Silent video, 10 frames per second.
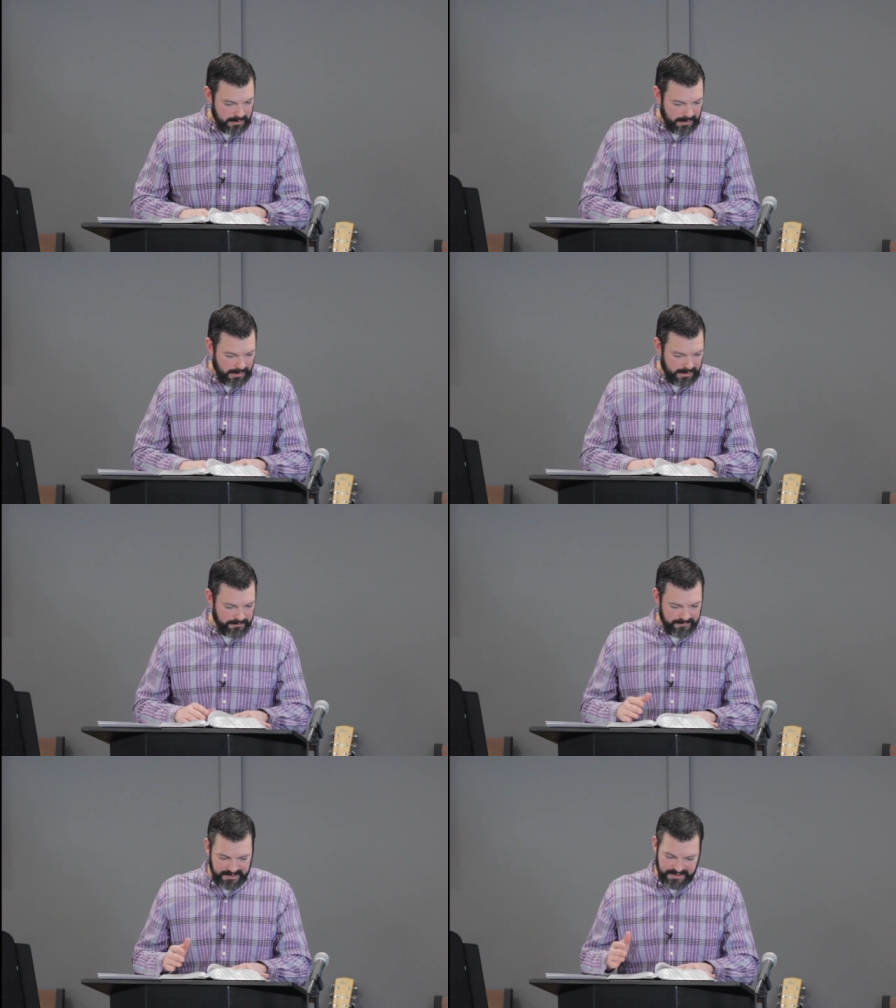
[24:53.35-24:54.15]

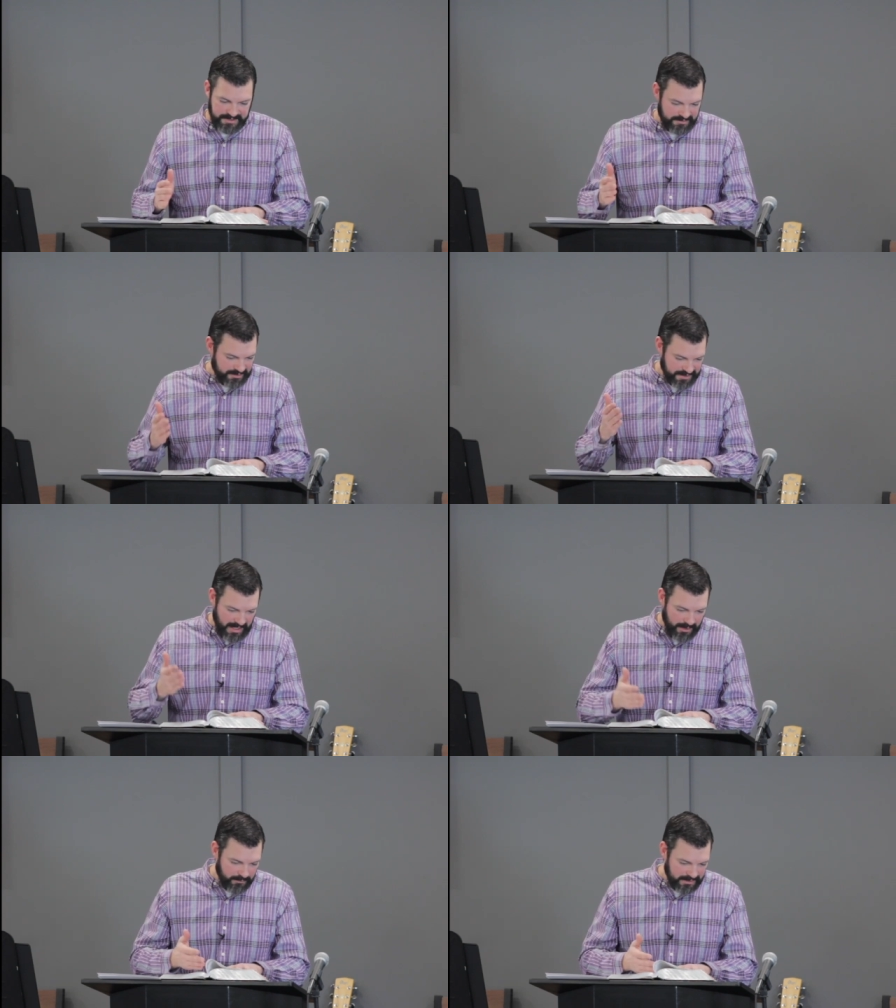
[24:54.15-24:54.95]
Uh, there's there's
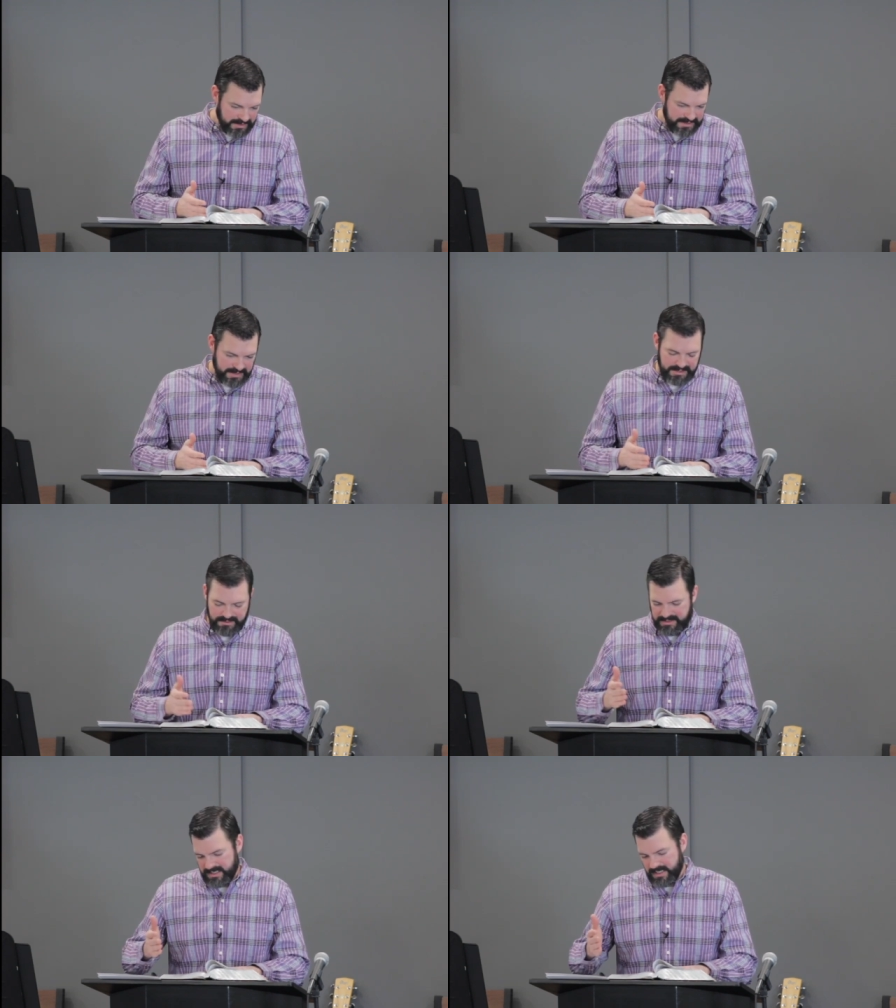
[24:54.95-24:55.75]
eyewitnesses.
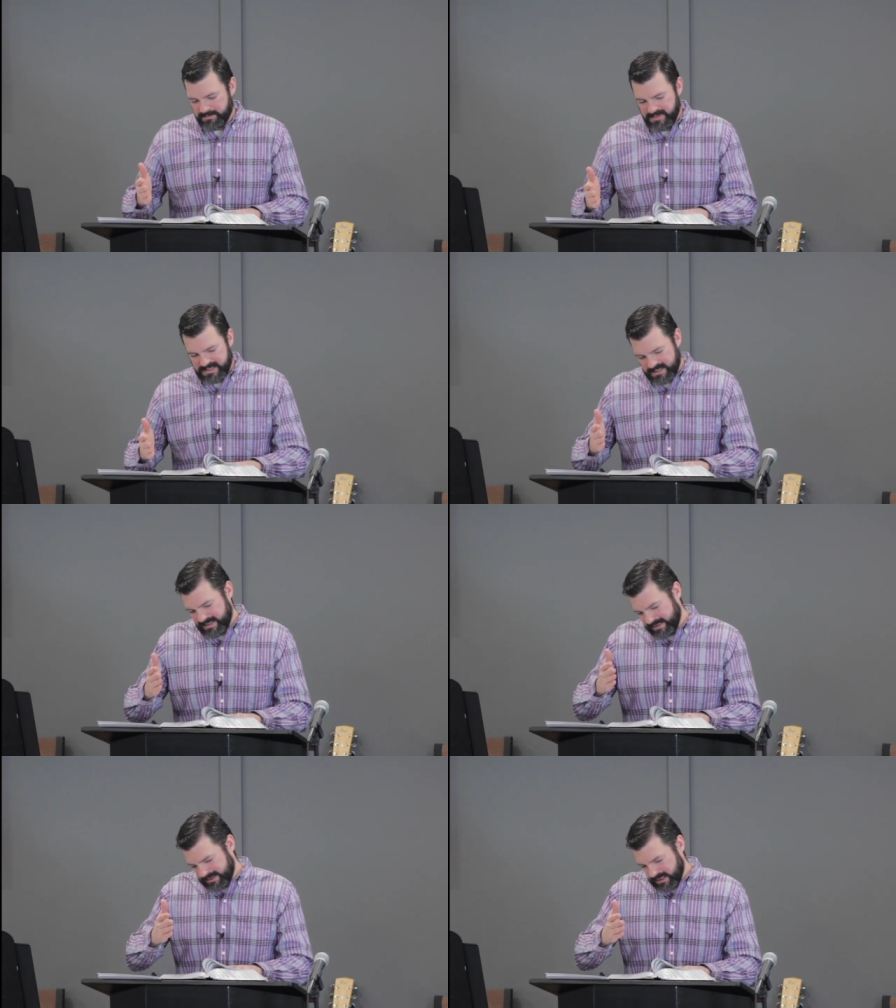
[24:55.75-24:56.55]
Okay, that means that
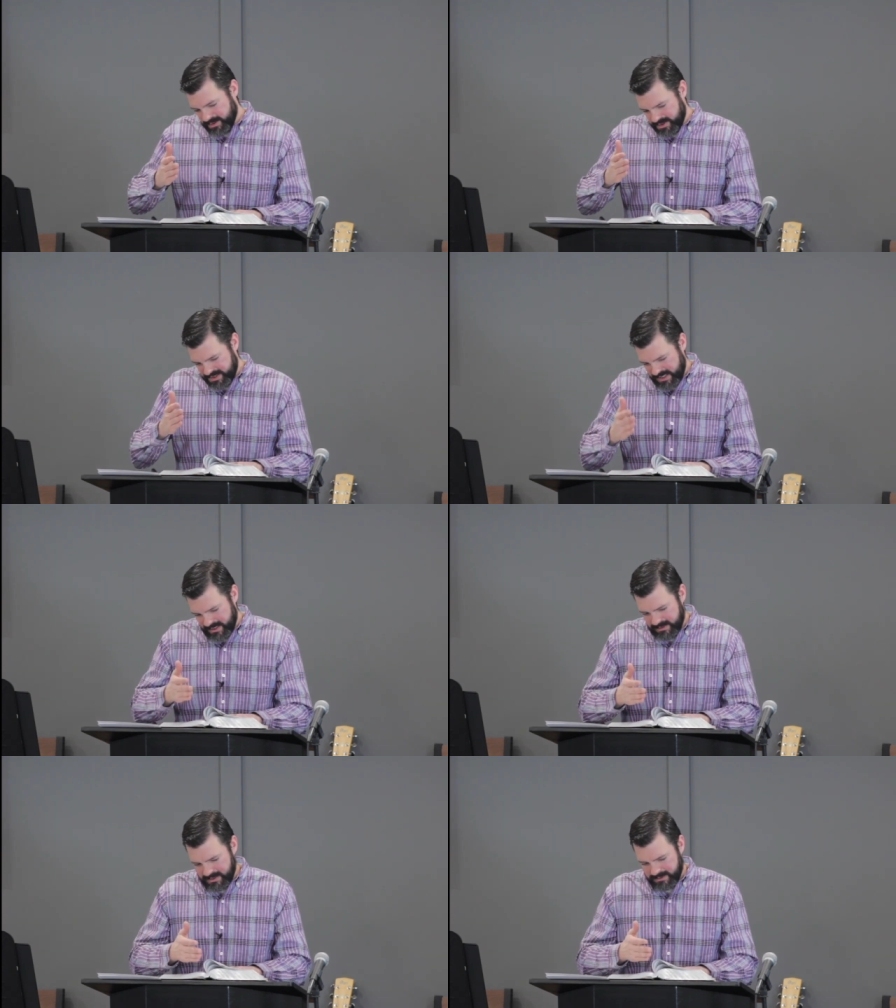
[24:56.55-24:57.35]
I can
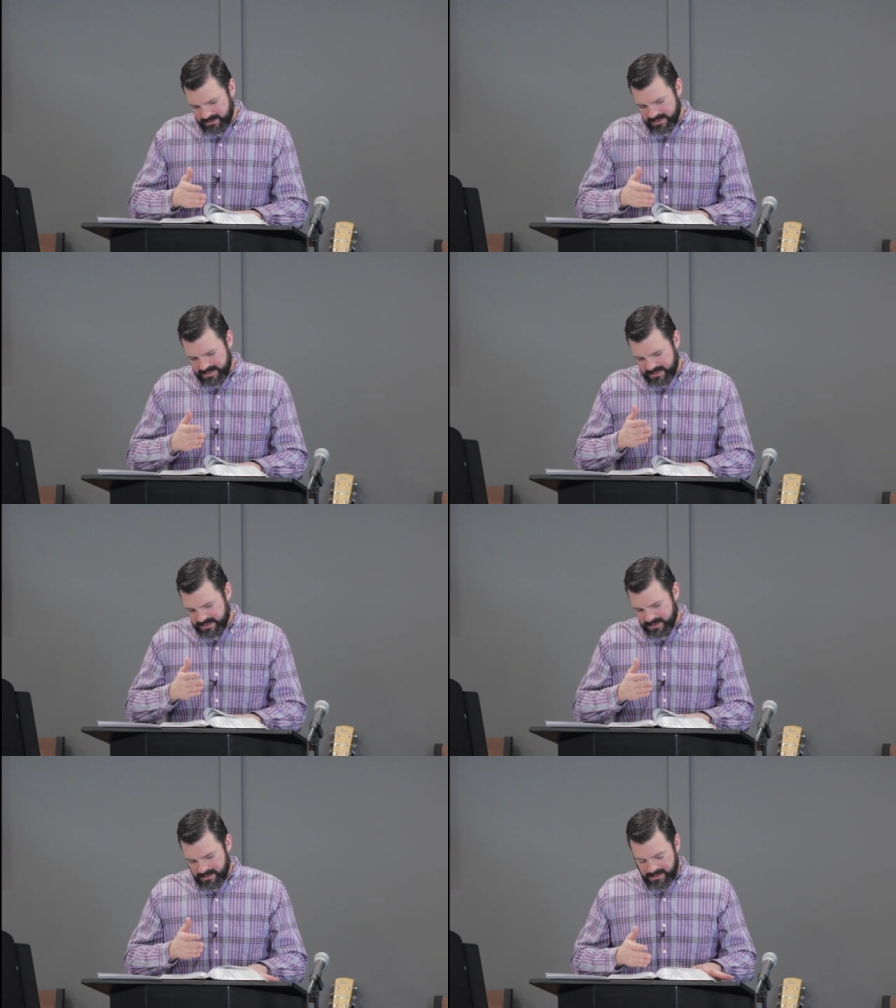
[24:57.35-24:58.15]
understand that this
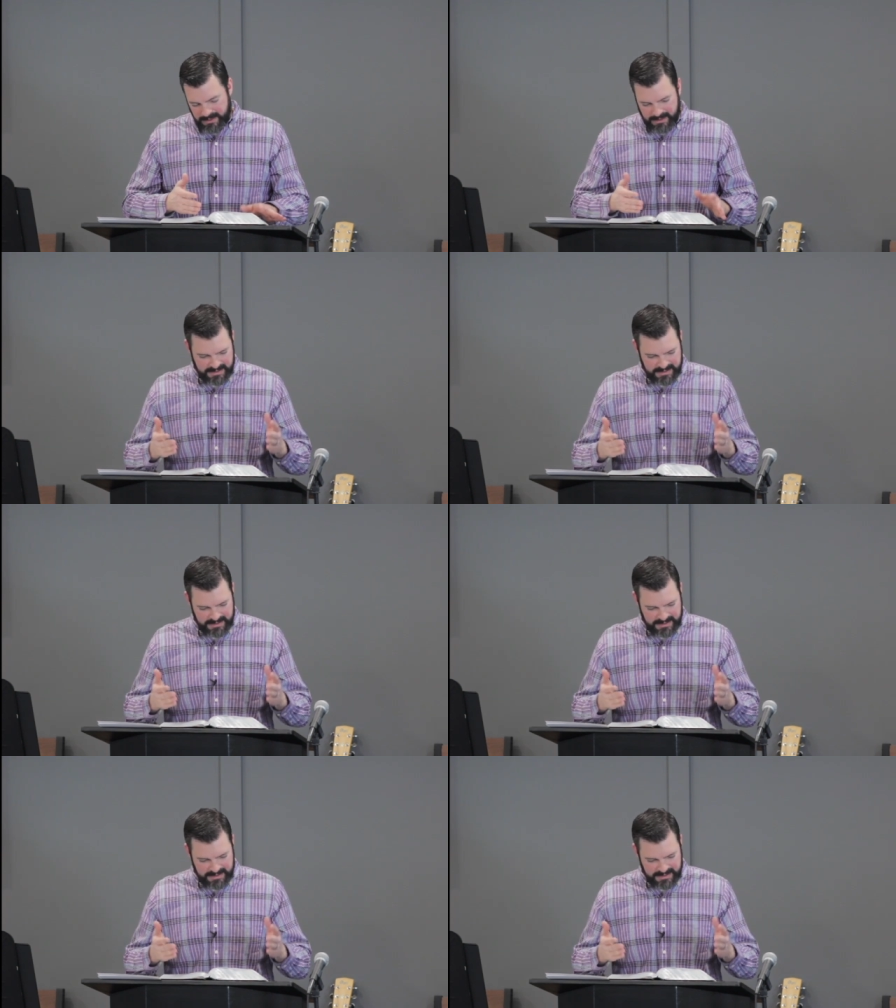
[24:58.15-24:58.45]
is uh,